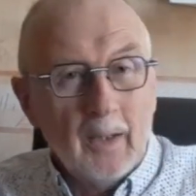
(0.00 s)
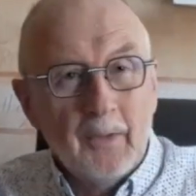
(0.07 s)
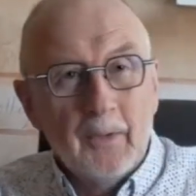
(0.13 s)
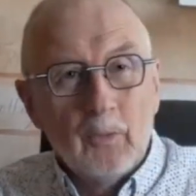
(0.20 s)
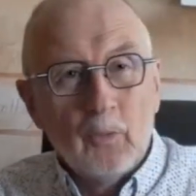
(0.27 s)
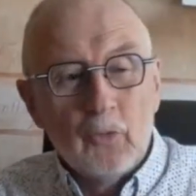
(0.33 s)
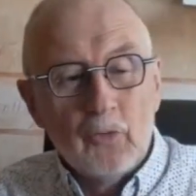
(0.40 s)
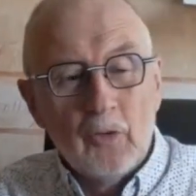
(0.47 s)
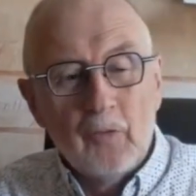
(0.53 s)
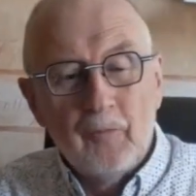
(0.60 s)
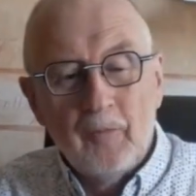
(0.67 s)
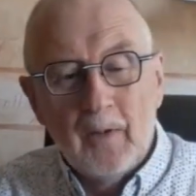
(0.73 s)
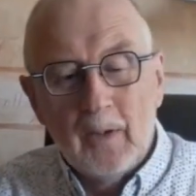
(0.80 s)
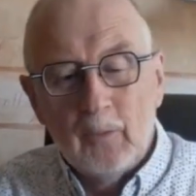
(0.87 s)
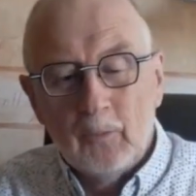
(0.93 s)
And I also
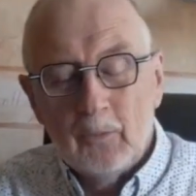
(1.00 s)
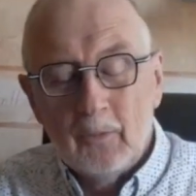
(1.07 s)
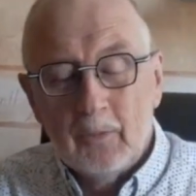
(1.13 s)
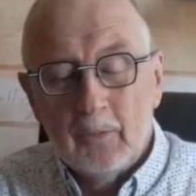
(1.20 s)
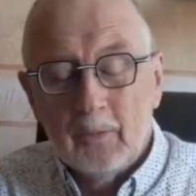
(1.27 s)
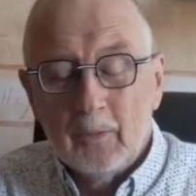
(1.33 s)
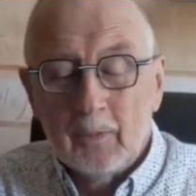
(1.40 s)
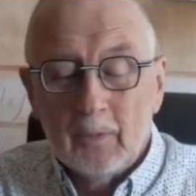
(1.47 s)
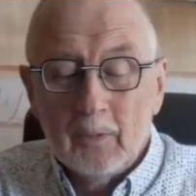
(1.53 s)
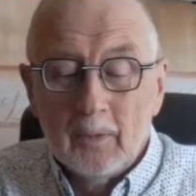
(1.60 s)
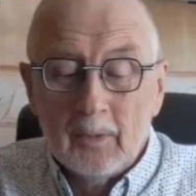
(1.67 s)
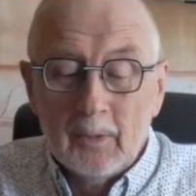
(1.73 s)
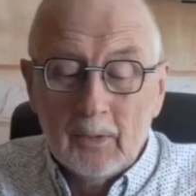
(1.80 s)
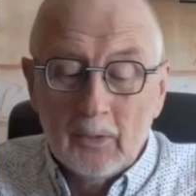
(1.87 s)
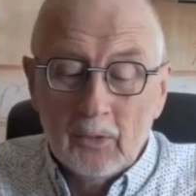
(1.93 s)
found
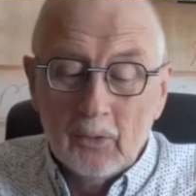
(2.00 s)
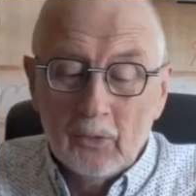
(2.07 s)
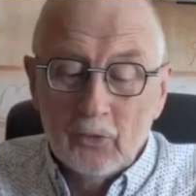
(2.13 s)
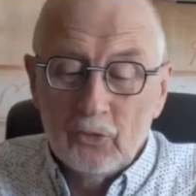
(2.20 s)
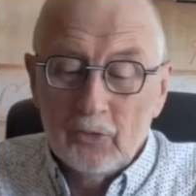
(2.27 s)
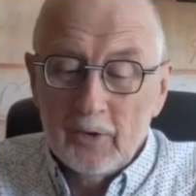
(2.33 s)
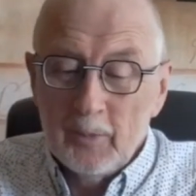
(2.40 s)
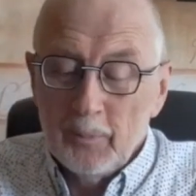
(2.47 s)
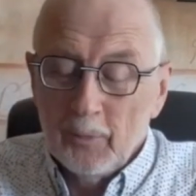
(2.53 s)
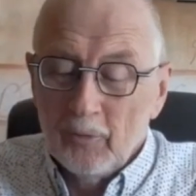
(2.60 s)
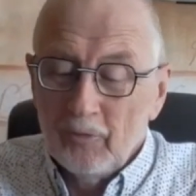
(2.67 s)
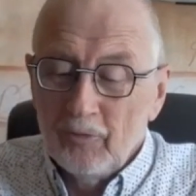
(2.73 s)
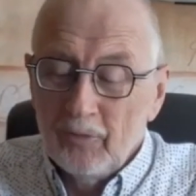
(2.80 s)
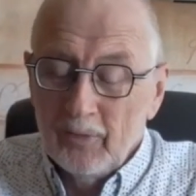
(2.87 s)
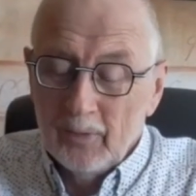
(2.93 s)
a strip
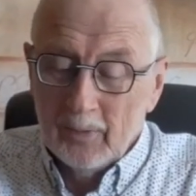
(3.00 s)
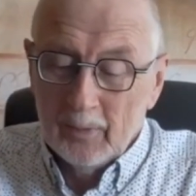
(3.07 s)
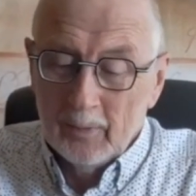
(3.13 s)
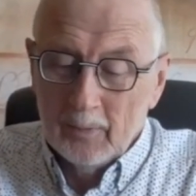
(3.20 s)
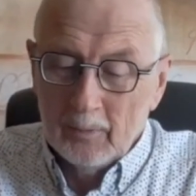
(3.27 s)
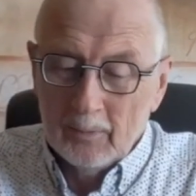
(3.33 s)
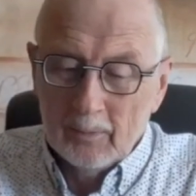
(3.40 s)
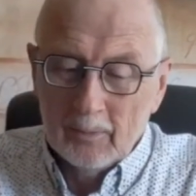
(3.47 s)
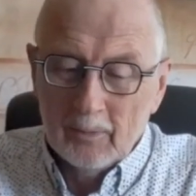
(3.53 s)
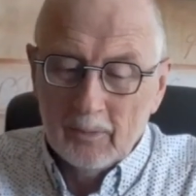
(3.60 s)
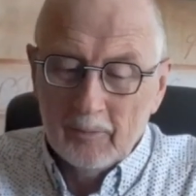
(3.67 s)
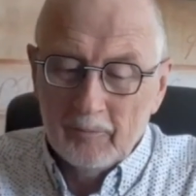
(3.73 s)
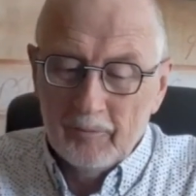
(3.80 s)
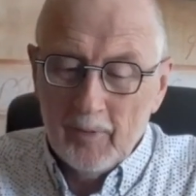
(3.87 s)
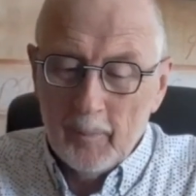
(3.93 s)
of
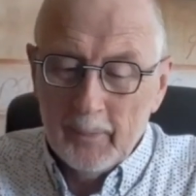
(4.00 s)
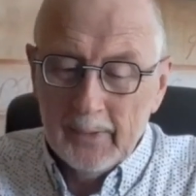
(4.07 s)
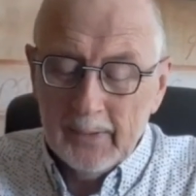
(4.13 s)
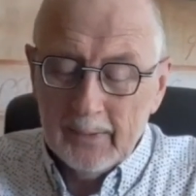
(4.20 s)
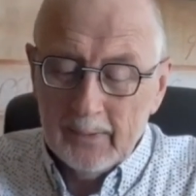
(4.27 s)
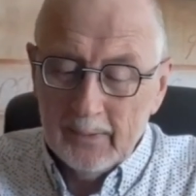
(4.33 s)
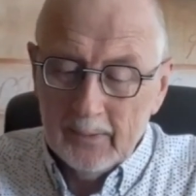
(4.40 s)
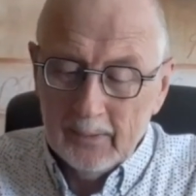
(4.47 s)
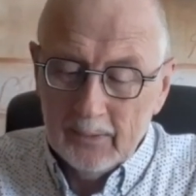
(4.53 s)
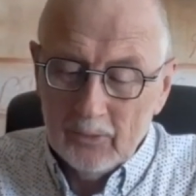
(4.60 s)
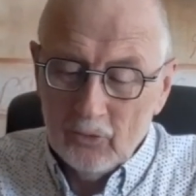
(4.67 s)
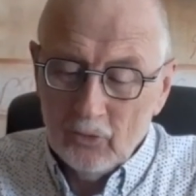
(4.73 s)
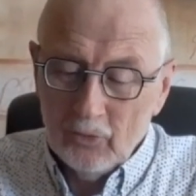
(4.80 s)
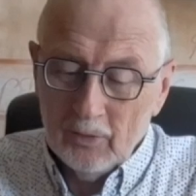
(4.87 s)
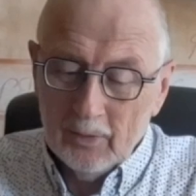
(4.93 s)
fabric.
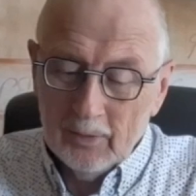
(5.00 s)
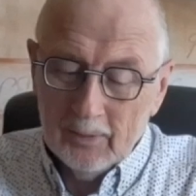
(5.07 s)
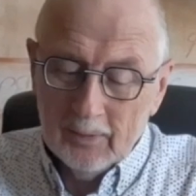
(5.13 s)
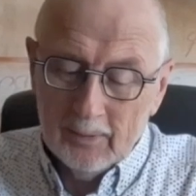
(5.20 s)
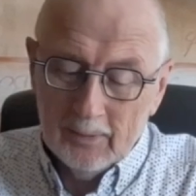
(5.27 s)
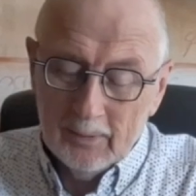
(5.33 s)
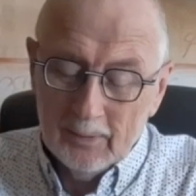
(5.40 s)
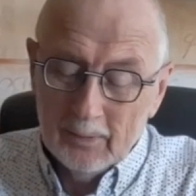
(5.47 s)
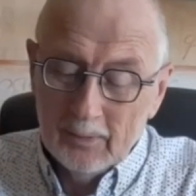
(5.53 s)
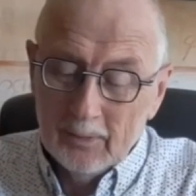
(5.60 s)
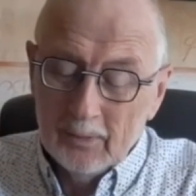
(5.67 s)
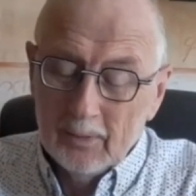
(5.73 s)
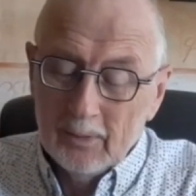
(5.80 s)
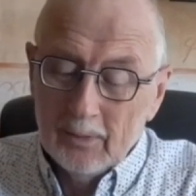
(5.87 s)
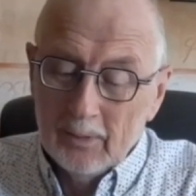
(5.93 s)
It's a
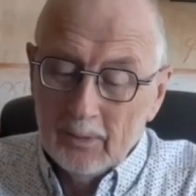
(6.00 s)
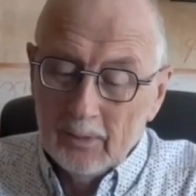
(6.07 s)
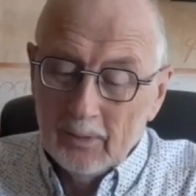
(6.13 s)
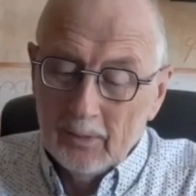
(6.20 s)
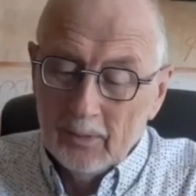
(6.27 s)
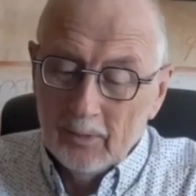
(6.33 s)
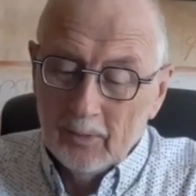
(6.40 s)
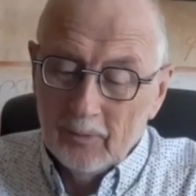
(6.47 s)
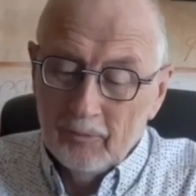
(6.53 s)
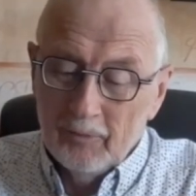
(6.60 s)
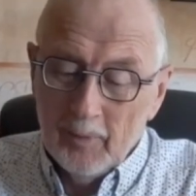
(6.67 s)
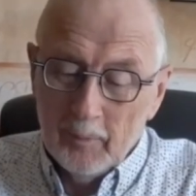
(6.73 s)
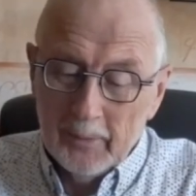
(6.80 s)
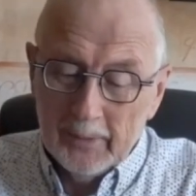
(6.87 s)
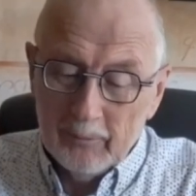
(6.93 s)

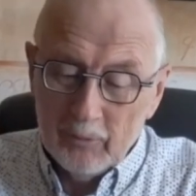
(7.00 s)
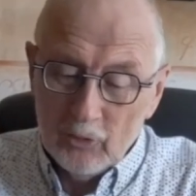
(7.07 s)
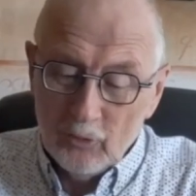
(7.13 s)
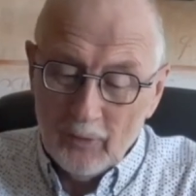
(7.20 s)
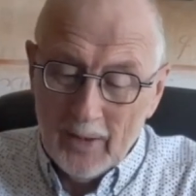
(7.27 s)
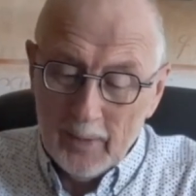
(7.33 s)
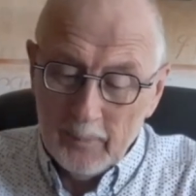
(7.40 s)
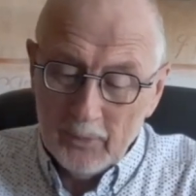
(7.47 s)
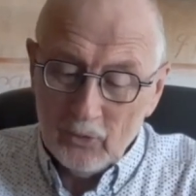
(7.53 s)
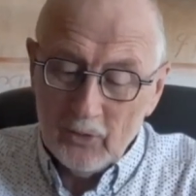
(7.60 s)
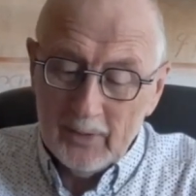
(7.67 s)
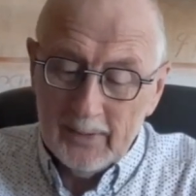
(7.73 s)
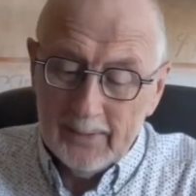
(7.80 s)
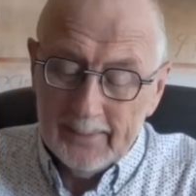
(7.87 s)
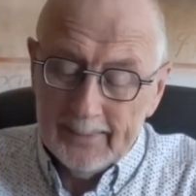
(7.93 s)
fabric with fibers
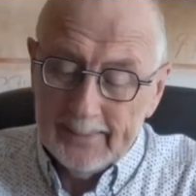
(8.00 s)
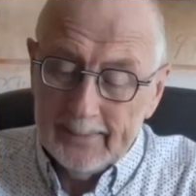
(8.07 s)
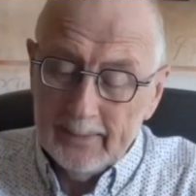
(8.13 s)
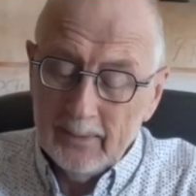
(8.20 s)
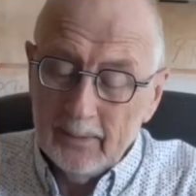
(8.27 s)
in it.